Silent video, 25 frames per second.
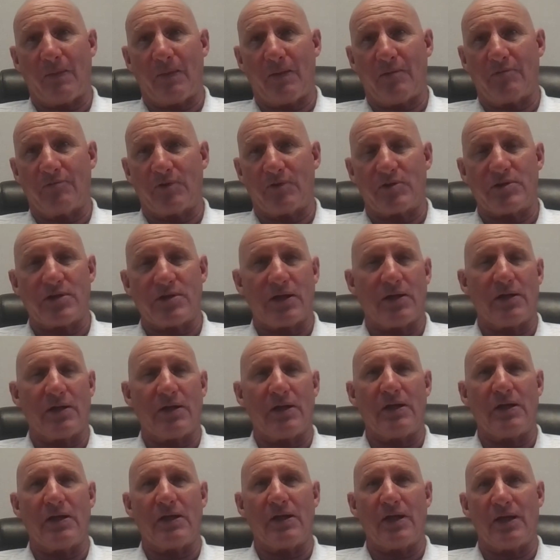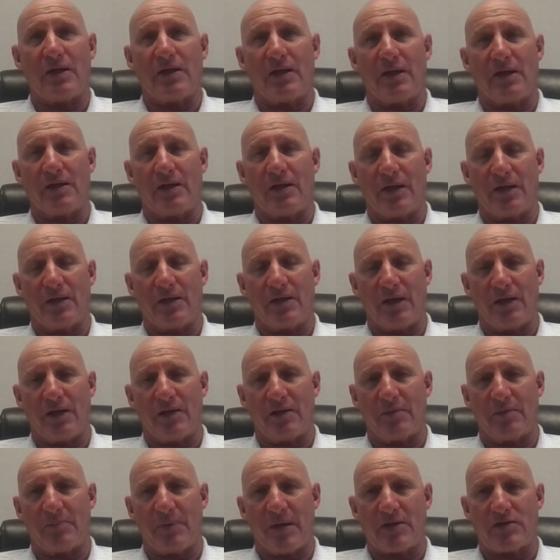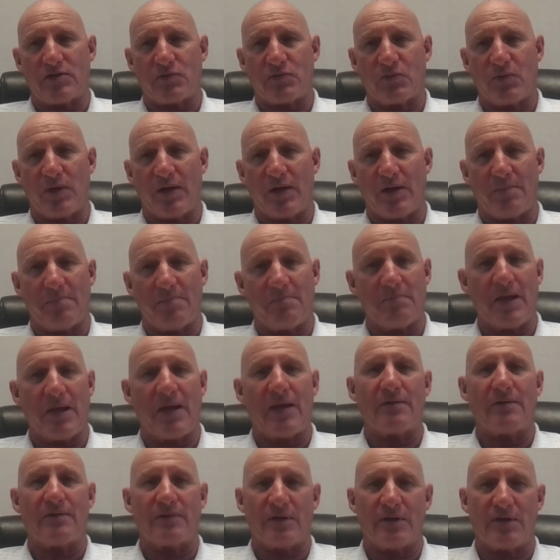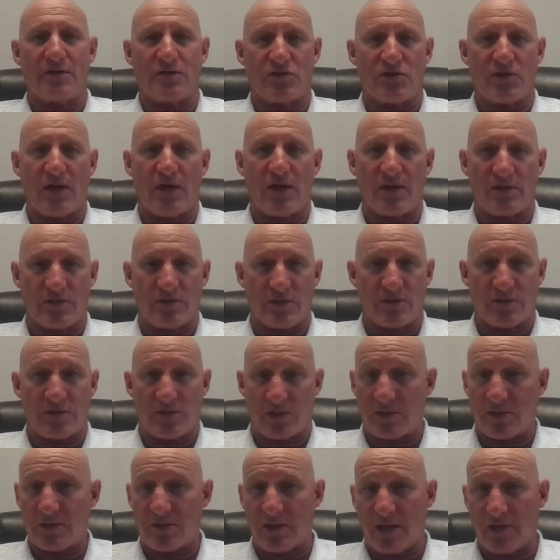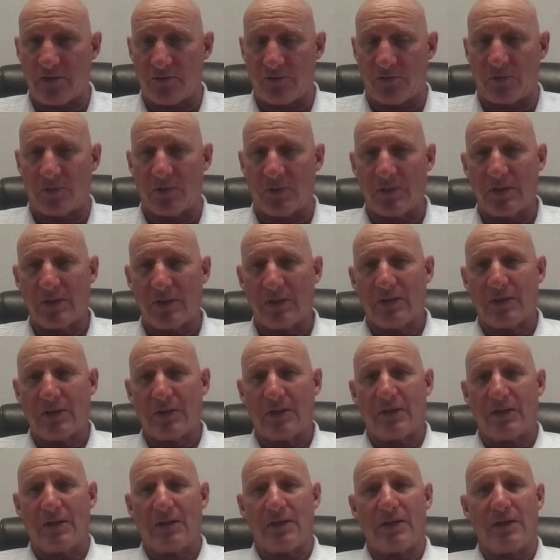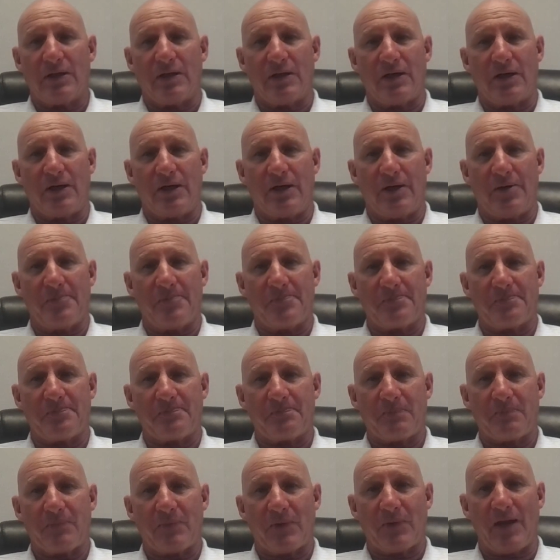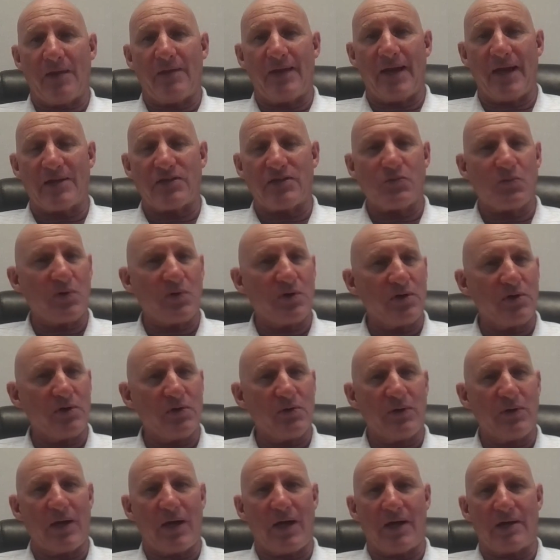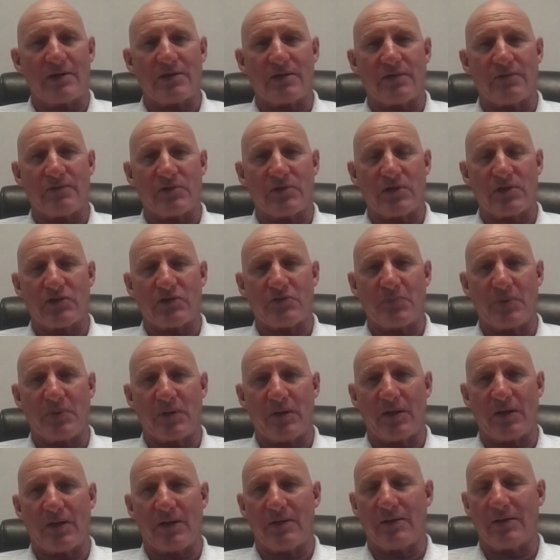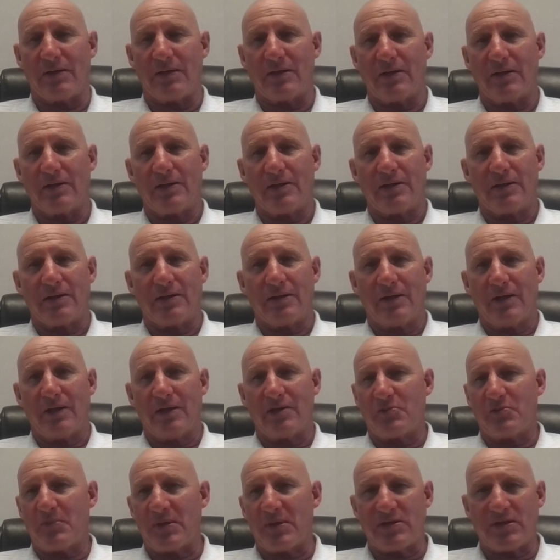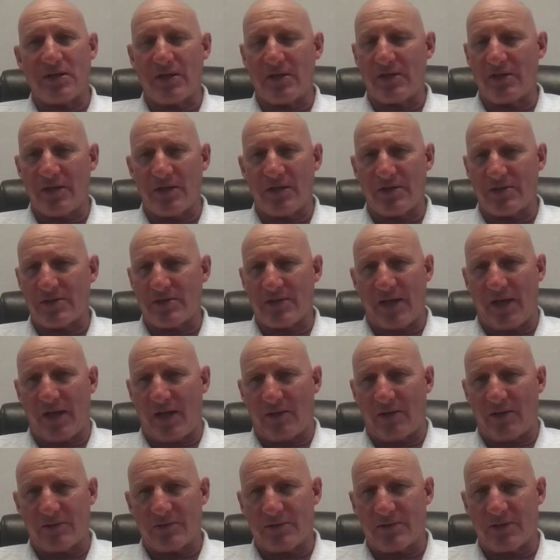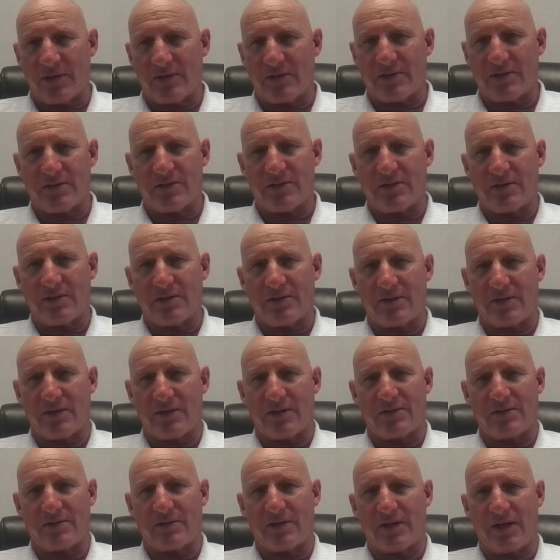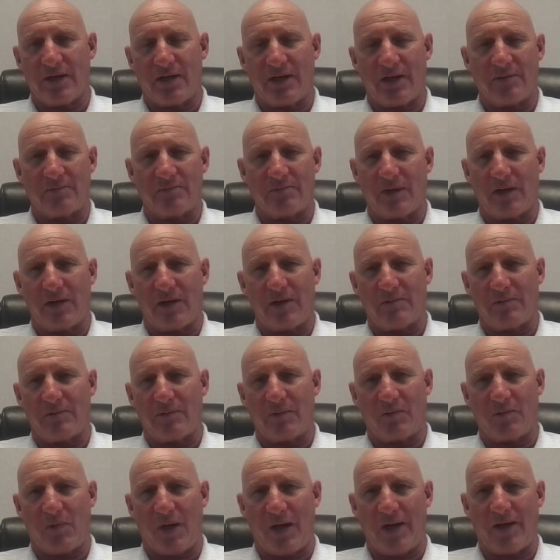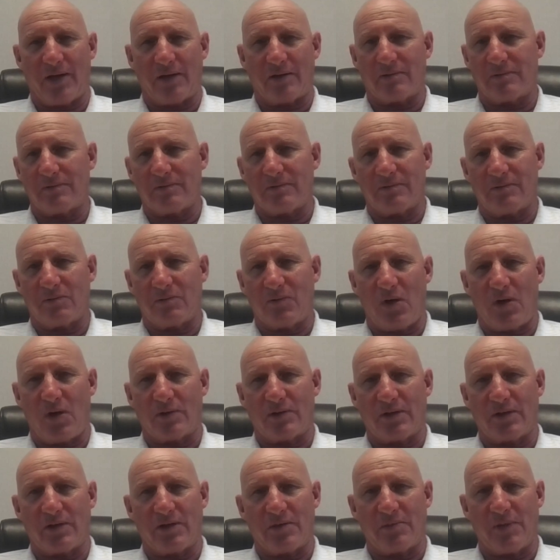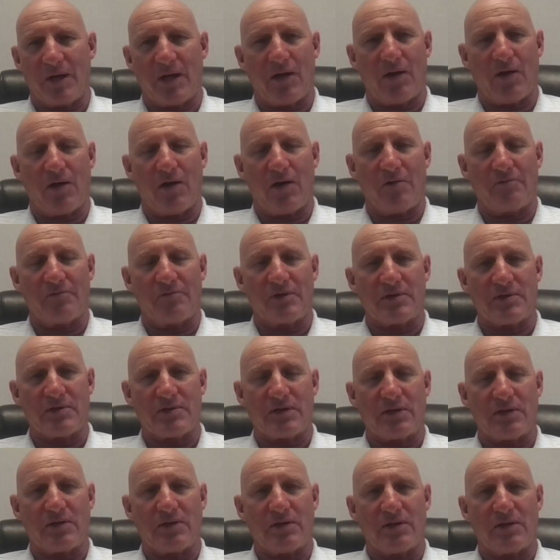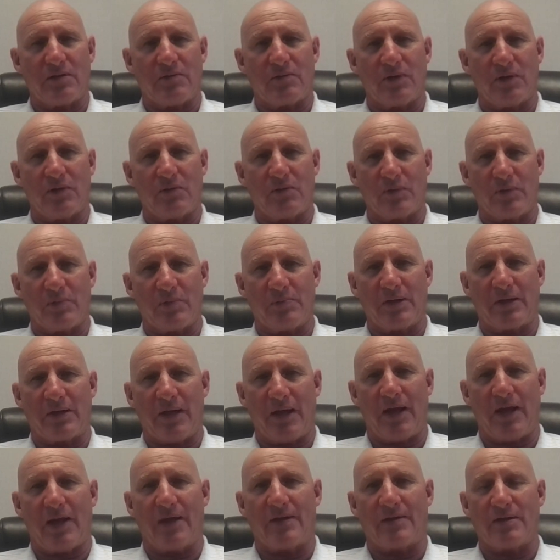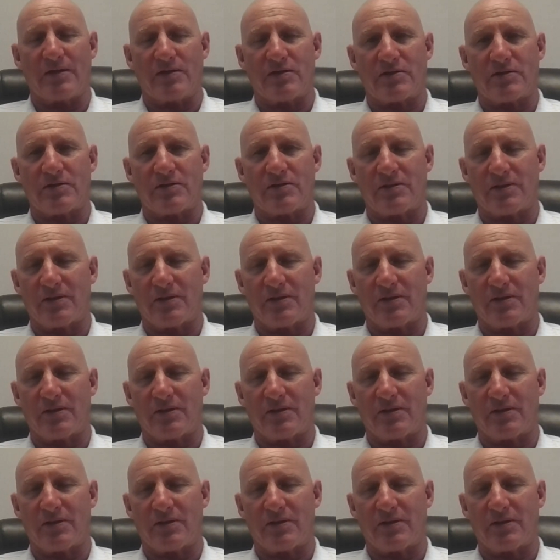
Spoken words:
fertility and the best way to make these changes successful. And that's where you guys have just been. It's been 10 years now since Weiner walked into my office, and we began this